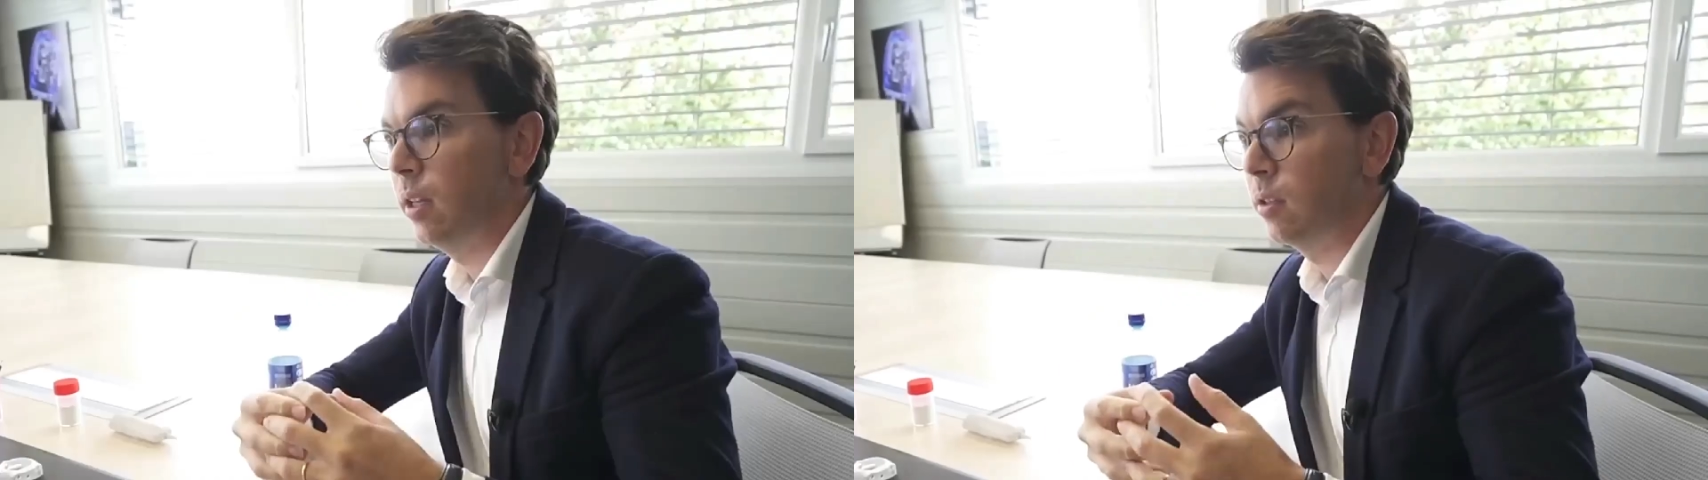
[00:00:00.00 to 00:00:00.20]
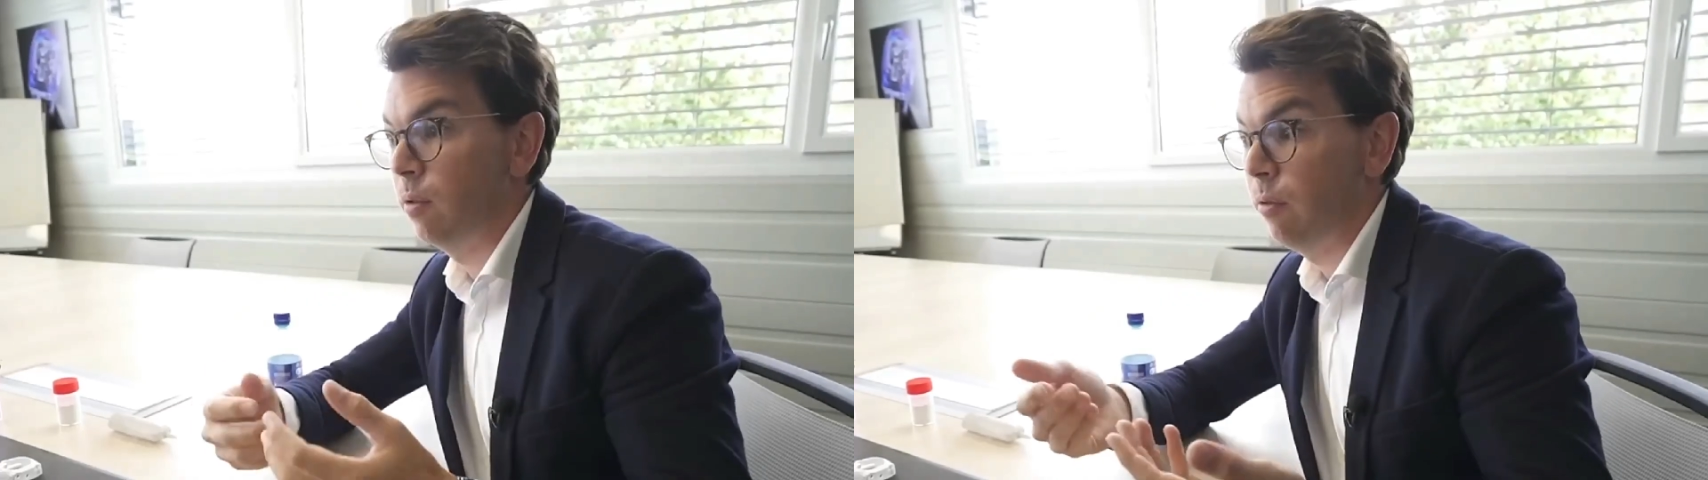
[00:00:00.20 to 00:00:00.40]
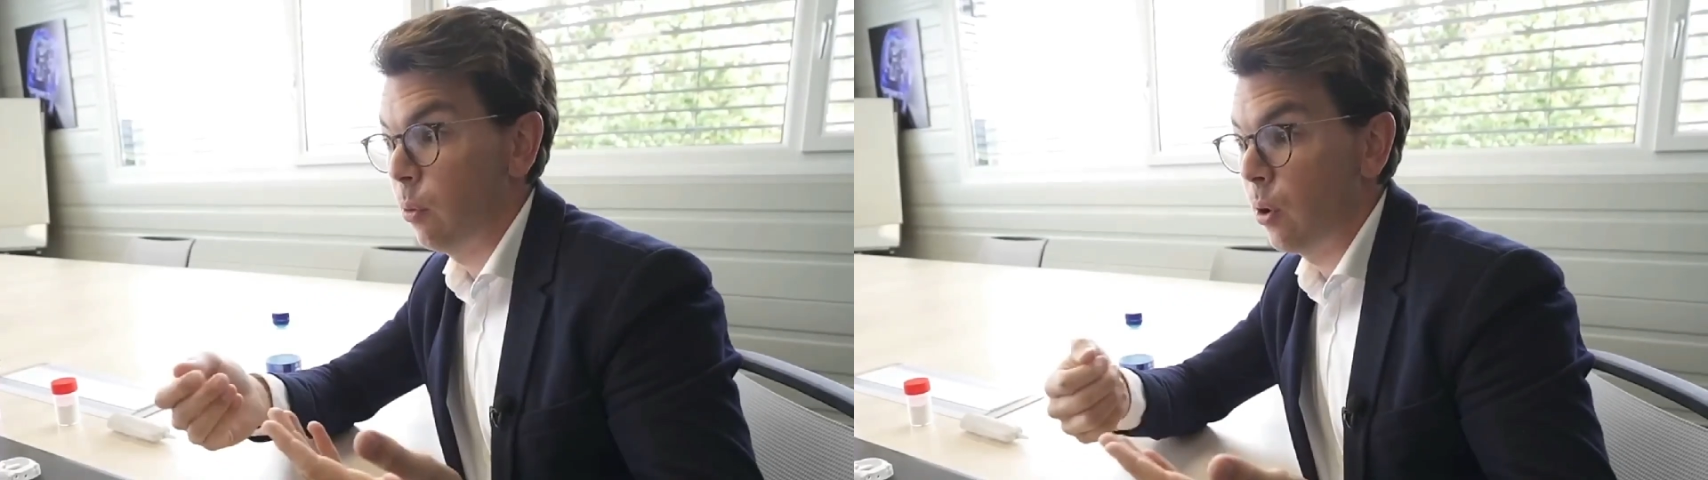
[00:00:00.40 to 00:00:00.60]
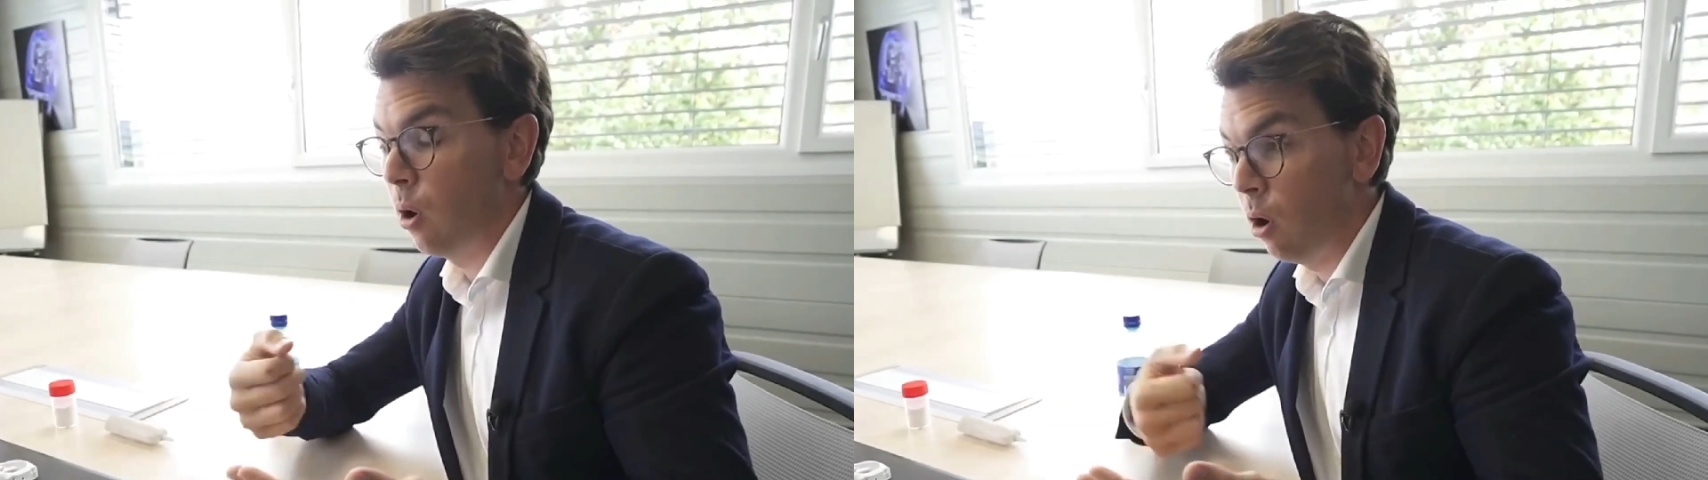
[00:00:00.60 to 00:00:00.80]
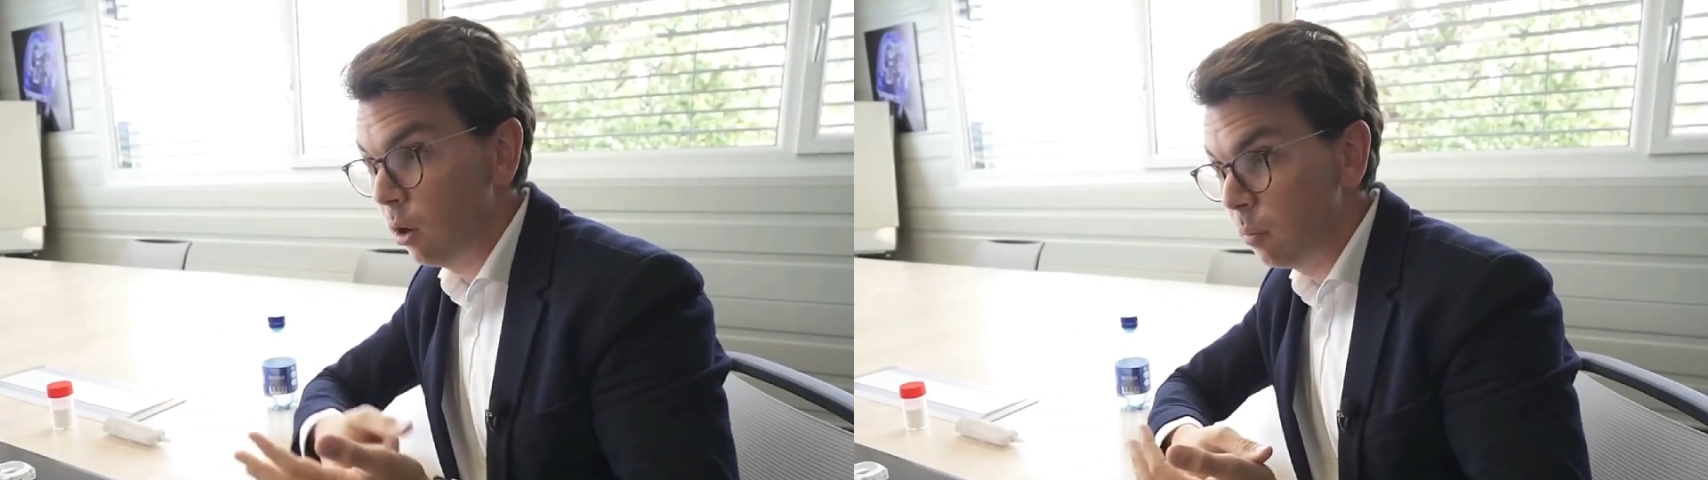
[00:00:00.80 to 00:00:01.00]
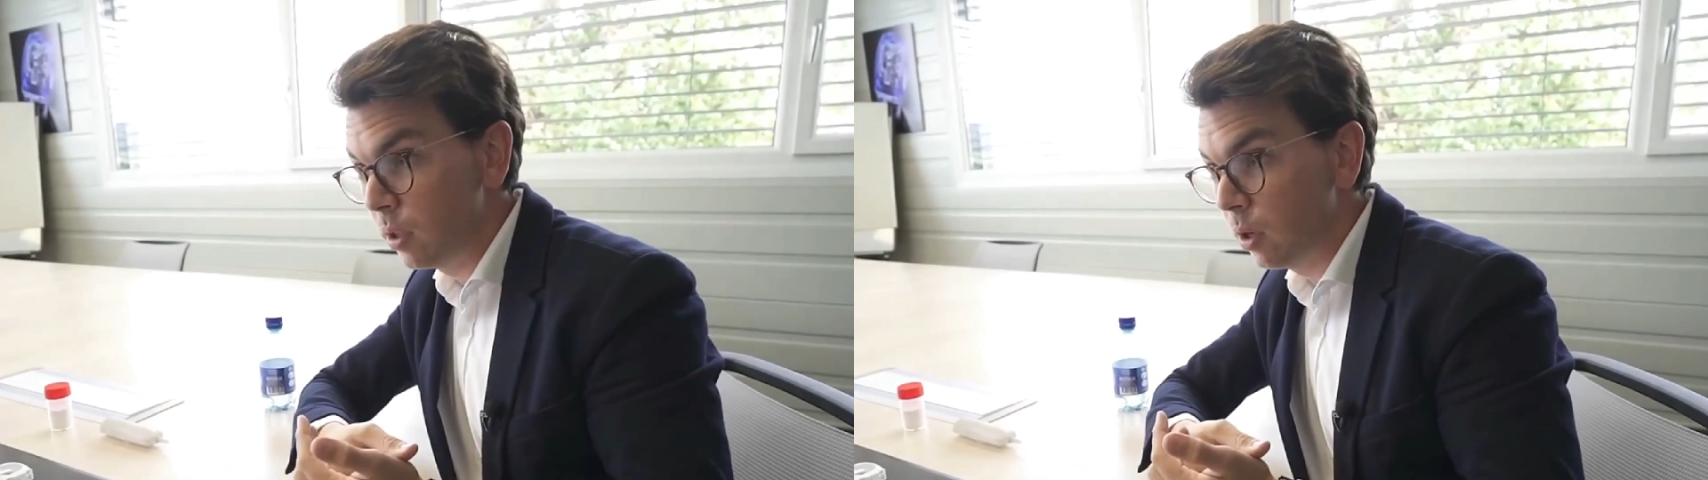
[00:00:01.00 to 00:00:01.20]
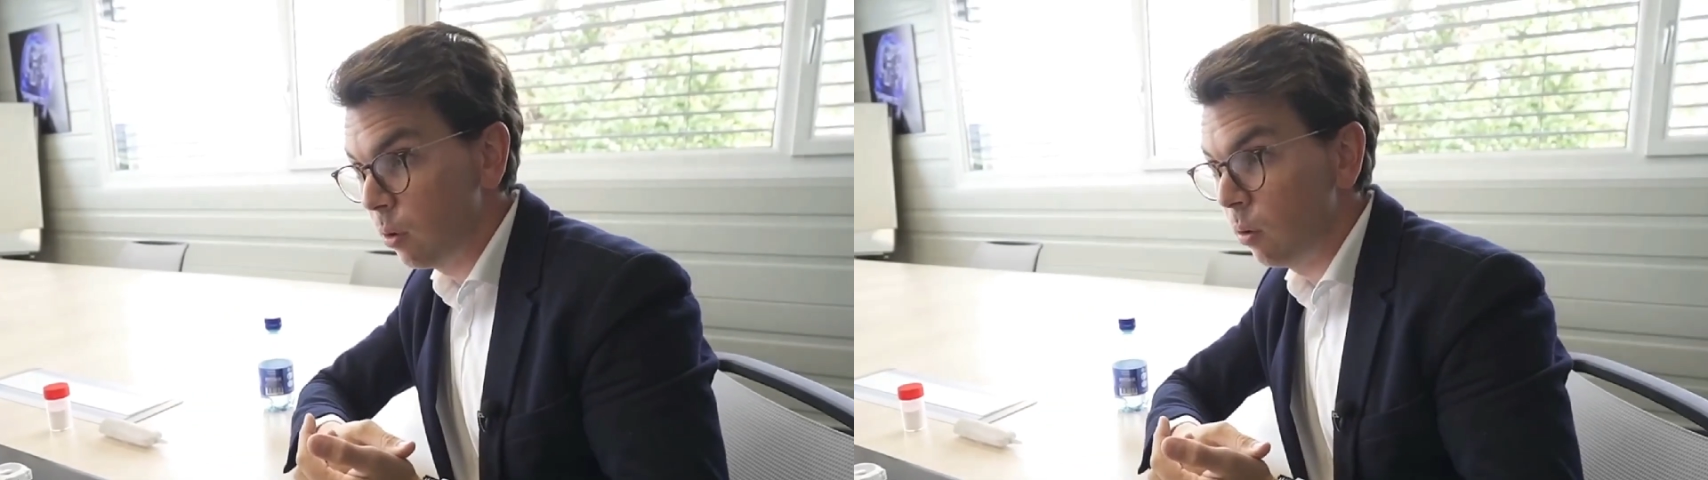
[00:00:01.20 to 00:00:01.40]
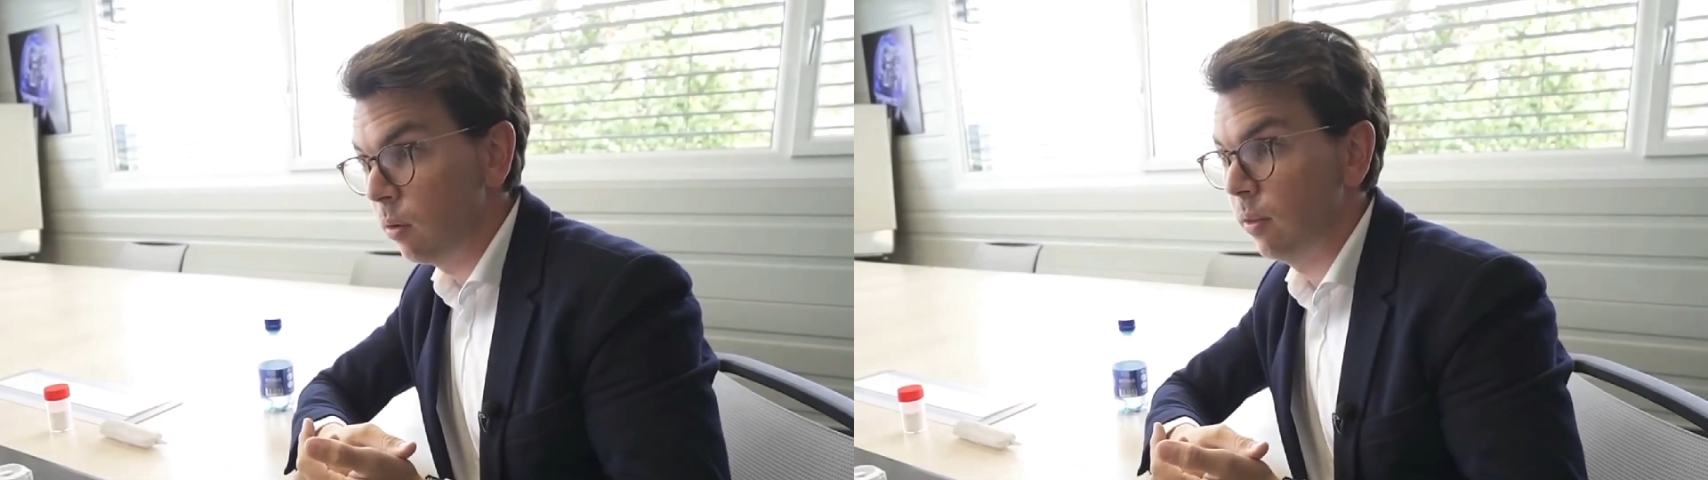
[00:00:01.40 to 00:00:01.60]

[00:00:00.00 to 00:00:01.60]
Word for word: It's a very hard material.